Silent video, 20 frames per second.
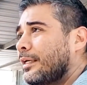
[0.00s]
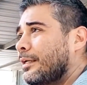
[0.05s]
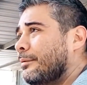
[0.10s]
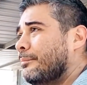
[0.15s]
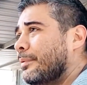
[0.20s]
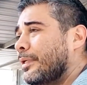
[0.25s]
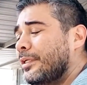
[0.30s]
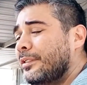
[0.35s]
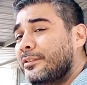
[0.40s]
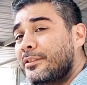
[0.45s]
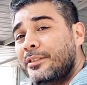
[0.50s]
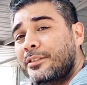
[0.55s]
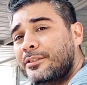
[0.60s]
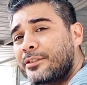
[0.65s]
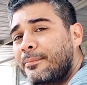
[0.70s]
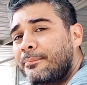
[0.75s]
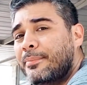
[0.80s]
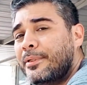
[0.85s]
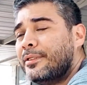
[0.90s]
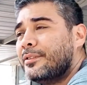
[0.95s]
But it's a
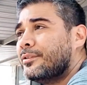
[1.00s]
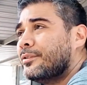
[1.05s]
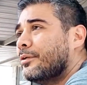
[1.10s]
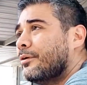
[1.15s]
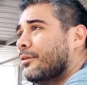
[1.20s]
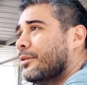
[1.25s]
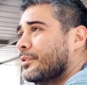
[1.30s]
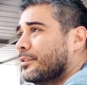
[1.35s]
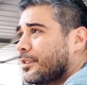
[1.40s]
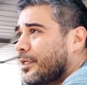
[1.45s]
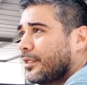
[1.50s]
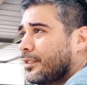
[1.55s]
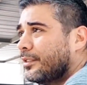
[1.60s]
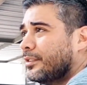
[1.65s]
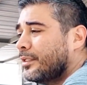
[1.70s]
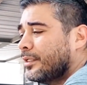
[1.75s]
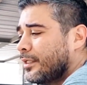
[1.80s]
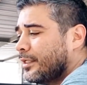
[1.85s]
beast, you know. This gun,